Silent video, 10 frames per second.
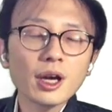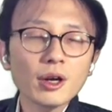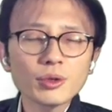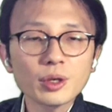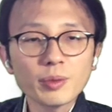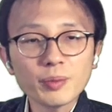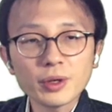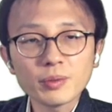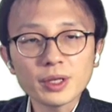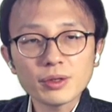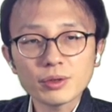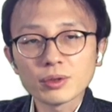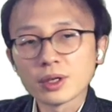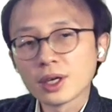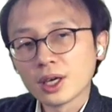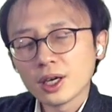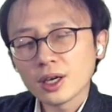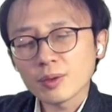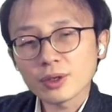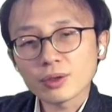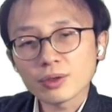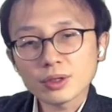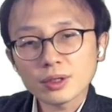LUT mapping method because